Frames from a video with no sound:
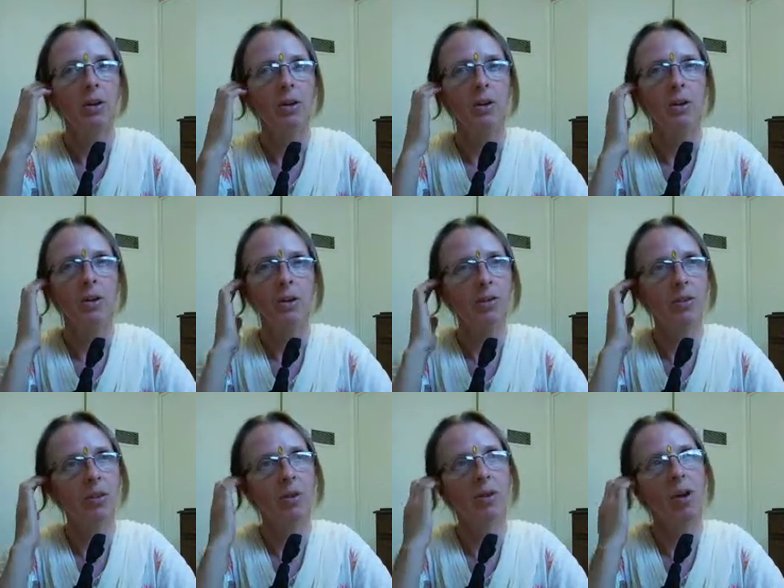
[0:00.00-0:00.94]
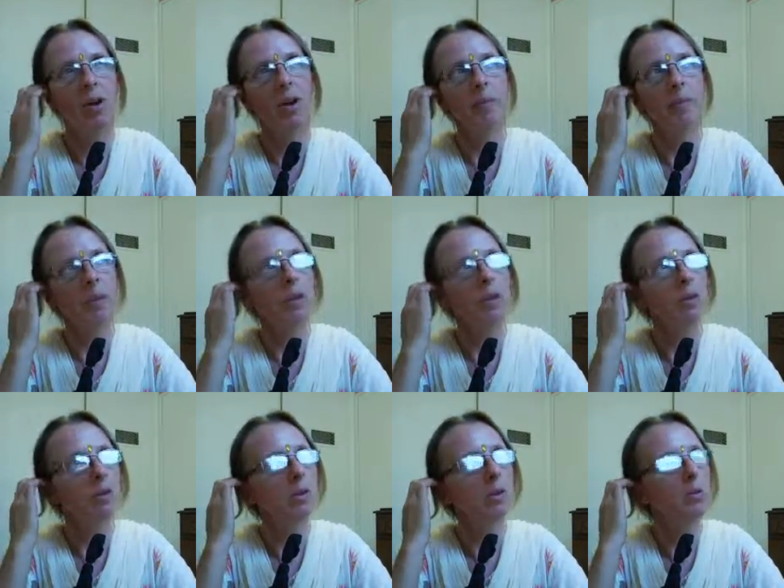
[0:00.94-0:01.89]
into the army
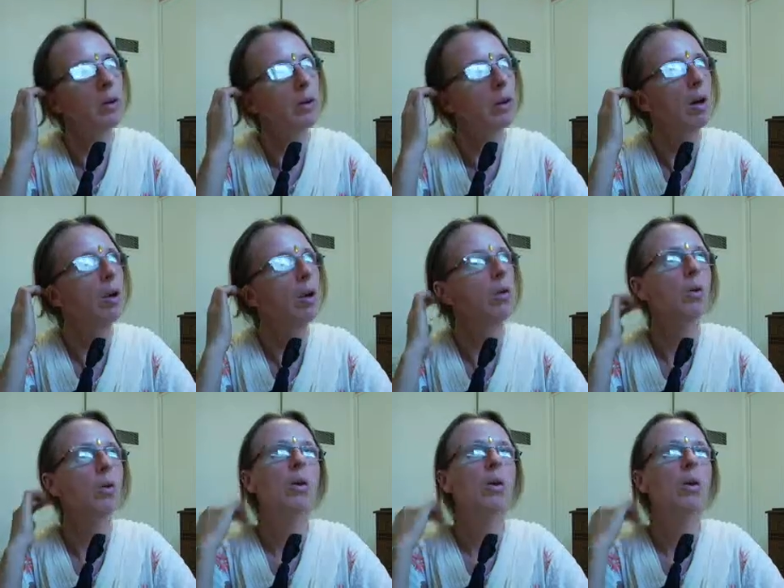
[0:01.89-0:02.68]
who didn't want to go,